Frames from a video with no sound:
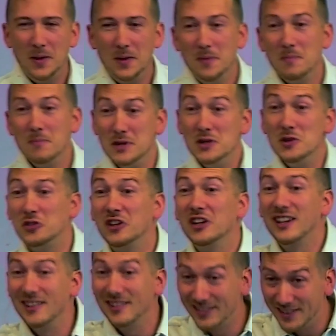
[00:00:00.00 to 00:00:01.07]

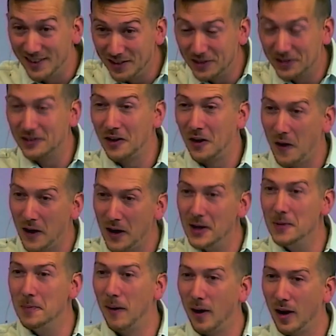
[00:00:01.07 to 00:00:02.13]
Music is
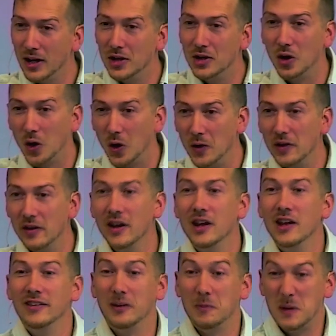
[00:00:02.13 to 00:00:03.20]
designed by God
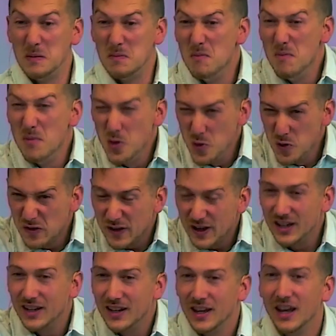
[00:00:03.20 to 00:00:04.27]
to be
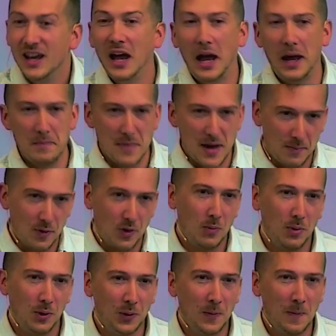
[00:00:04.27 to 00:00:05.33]
moving and
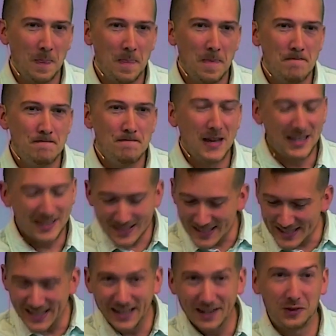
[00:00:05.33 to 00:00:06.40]
memorable, it
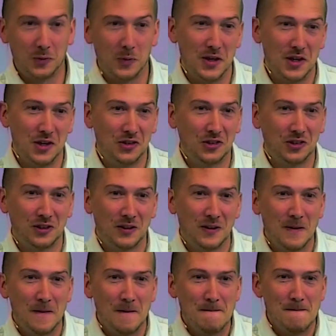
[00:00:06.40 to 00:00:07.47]
sticks with us.
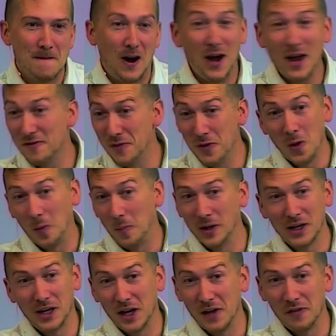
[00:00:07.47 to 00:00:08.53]
I have not been
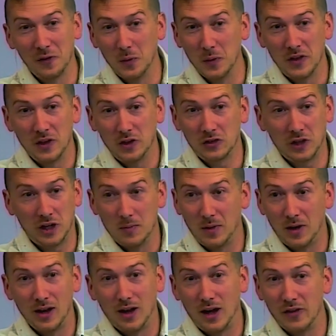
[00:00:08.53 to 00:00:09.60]
careful with this in
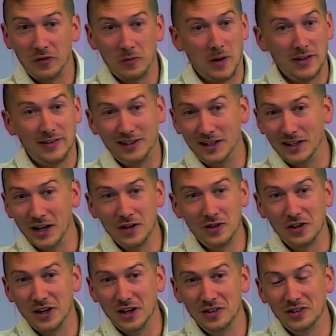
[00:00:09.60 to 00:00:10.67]
my life, my teenage
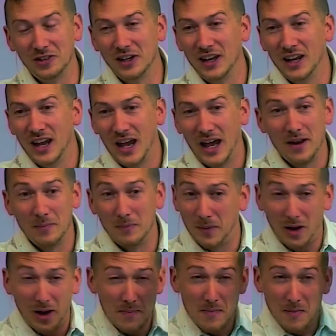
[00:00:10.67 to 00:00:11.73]
years, and
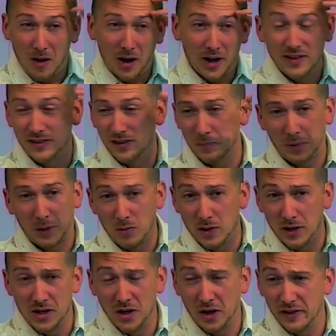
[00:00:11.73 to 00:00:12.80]
my mind,
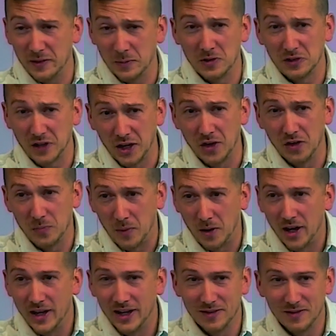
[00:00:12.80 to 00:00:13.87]
probably 90% of my